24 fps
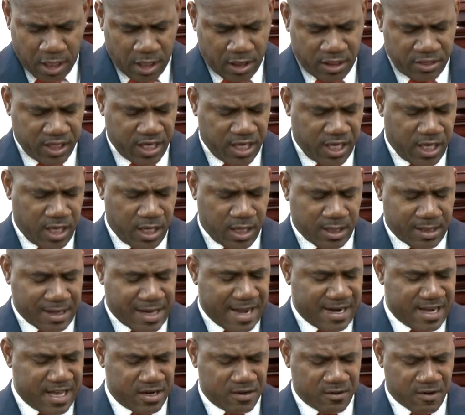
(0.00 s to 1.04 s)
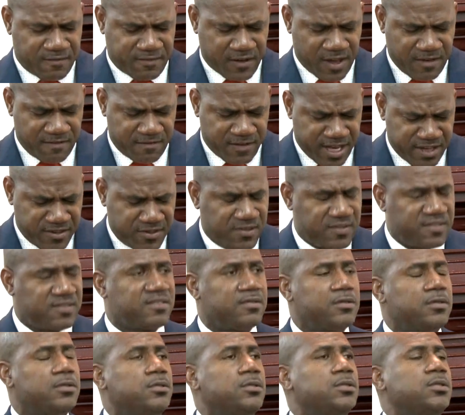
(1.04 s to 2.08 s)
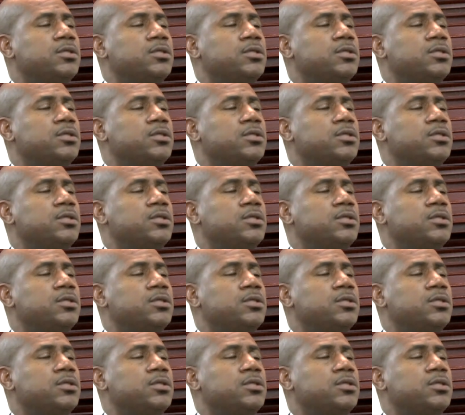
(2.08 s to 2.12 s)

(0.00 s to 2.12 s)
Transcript: The calendar of events